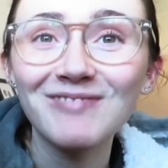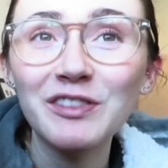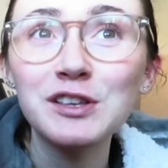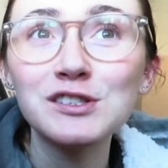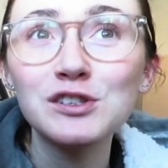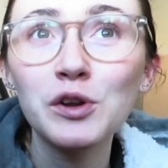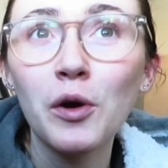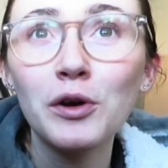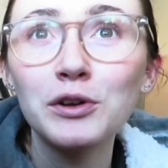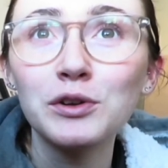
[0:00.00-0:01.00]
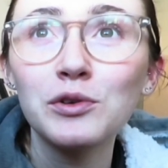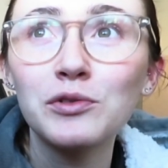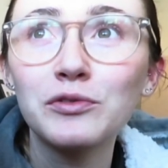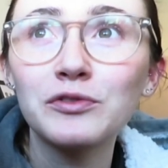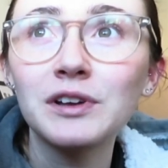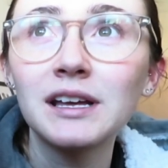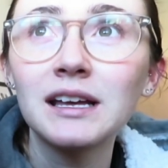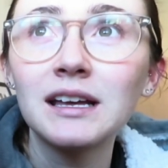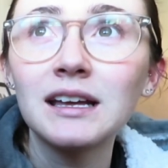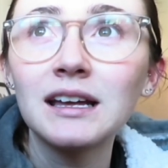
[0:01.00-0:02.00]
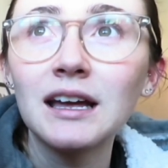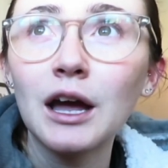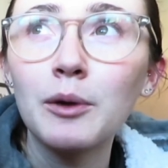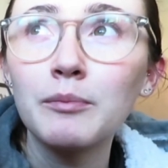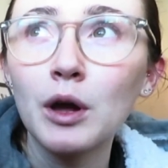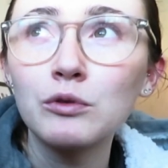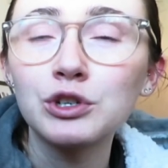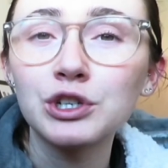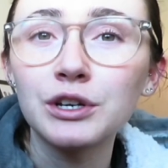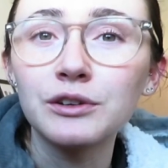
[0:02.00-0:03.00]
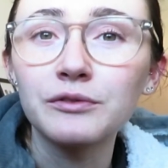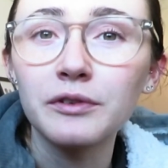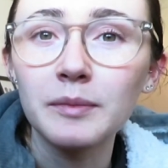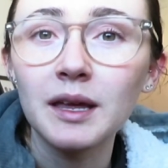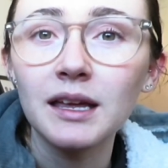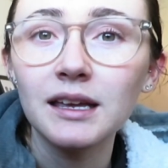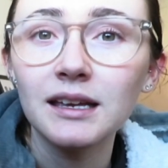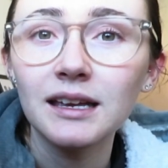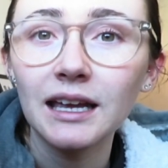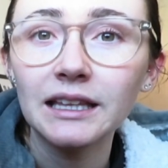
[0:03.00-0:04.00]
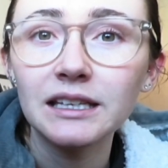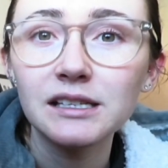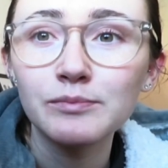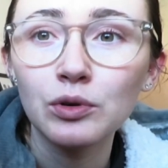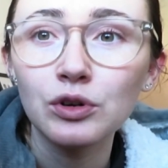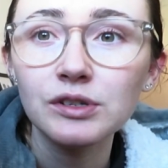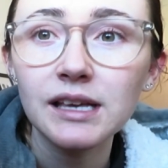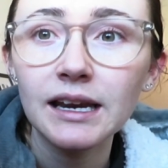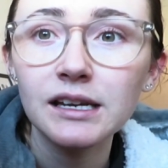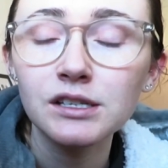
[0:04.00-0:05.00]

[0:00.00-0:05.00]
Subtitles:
there's not enough emotion for me in these books, and I